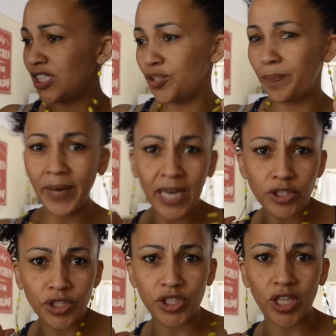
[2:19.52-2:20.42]
you pick out
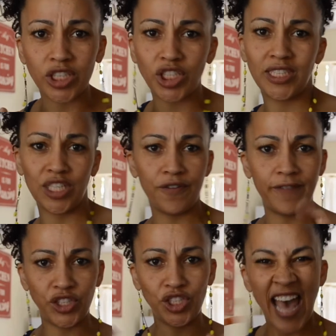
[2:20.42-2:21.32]
your starches and your
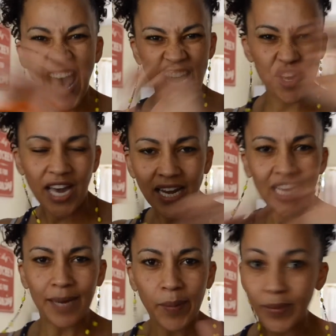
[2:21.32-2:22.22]
veggies, and you kind of
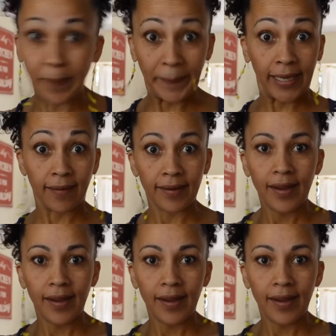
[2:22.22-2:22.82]
come up with a meal.